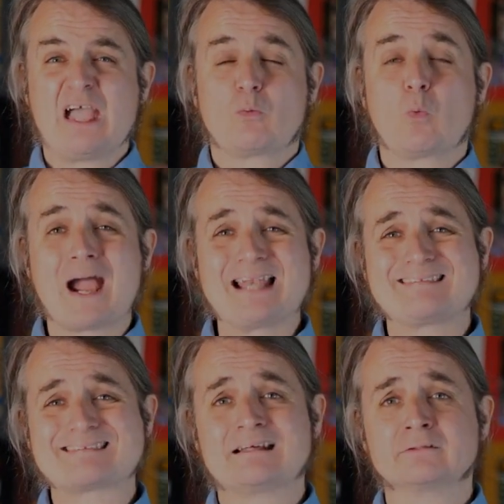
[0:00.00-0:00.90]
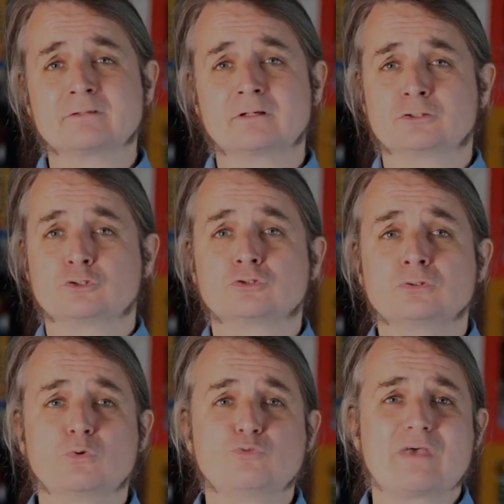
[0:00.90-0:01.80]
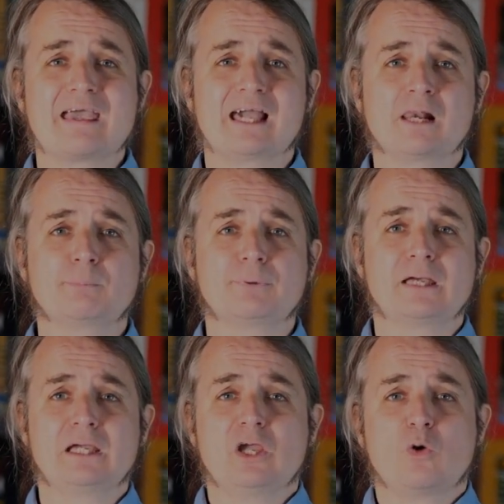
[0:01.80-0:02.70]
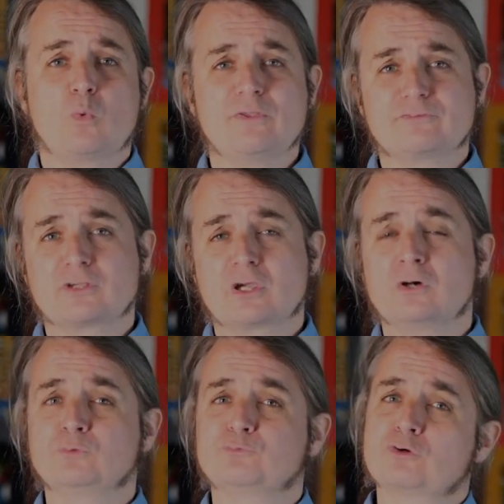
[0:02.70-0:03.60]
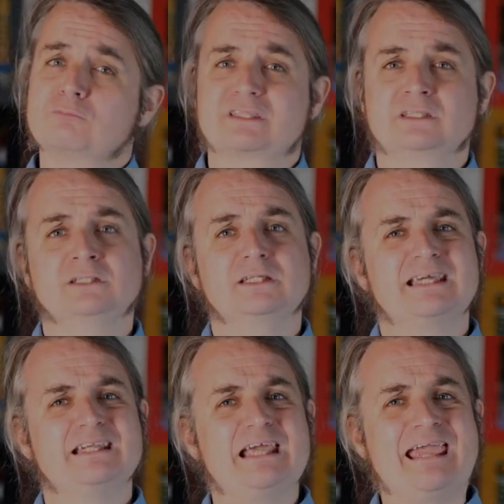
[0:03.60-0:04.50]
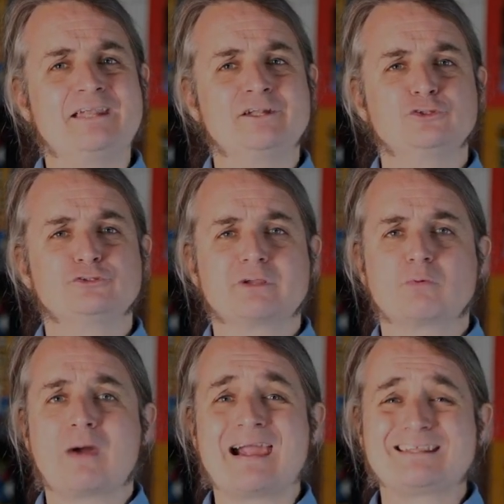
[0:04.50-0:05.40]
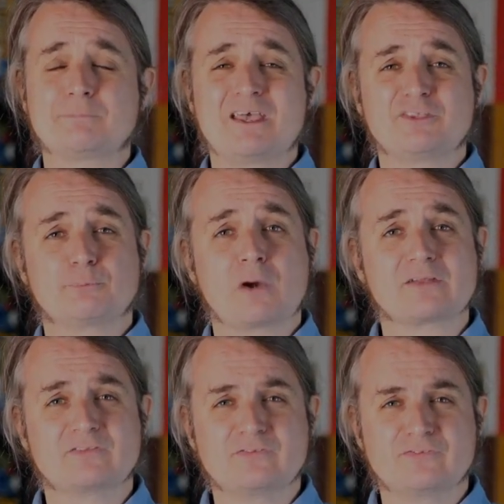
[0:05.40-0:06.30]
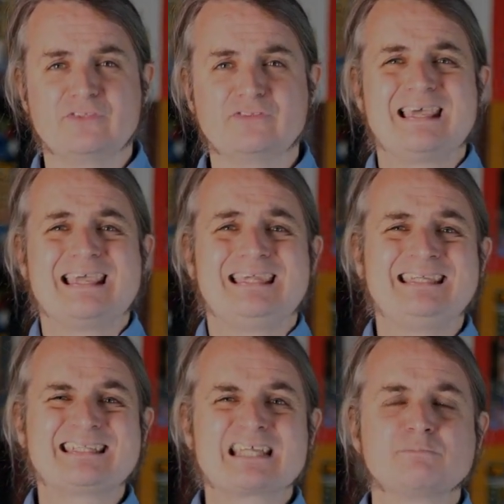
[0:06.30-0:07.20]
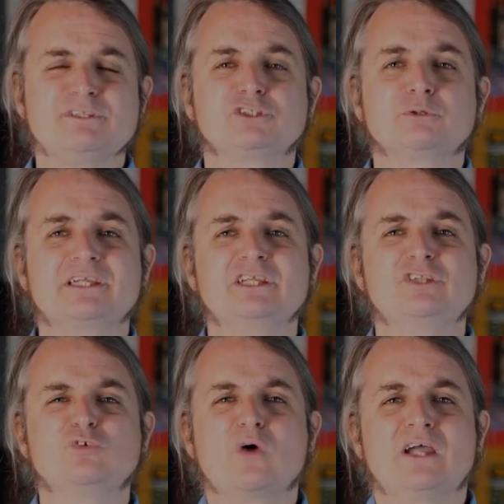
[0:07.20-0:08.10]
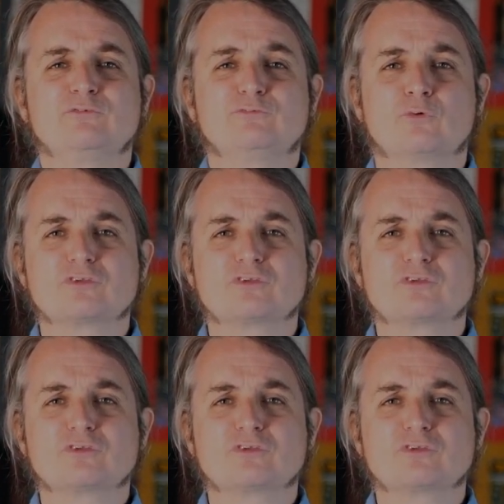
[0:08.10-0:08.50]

While standard tools help with code formatting and industry-wide best practices, it can be tricky to enforce